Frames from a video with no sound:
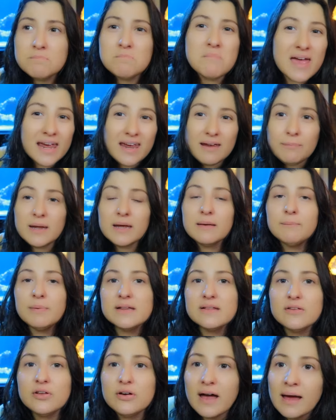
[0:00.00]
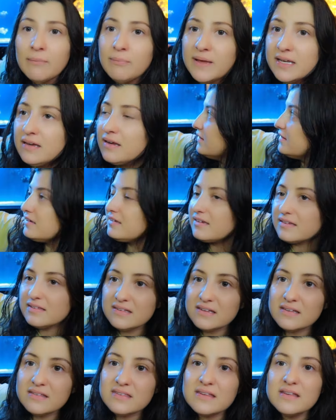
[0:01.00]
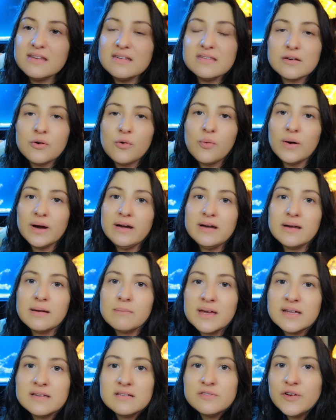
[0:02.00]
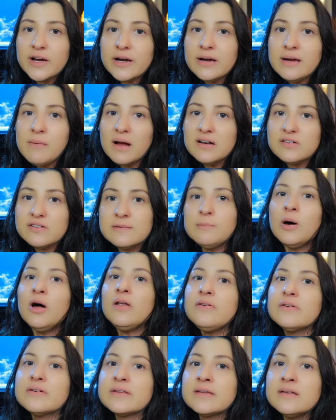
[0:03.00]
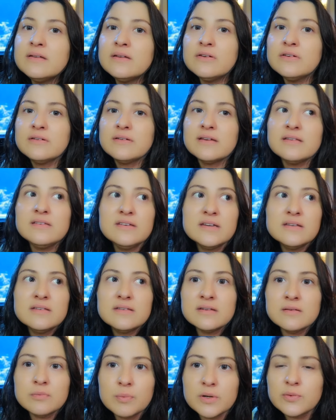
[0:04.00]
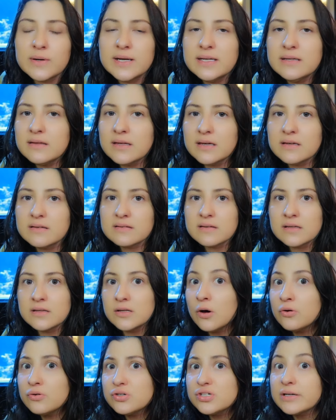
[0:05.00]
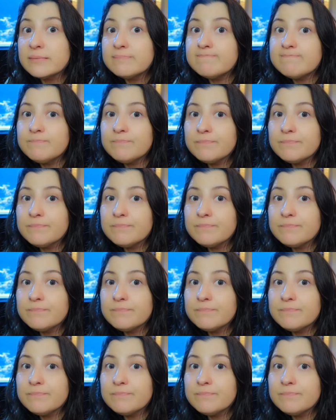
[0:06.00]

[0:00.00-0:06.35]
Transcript: maybe, but look, I mean, the distance in this aquarium, it's very much smaller than the distances between things in the ocean,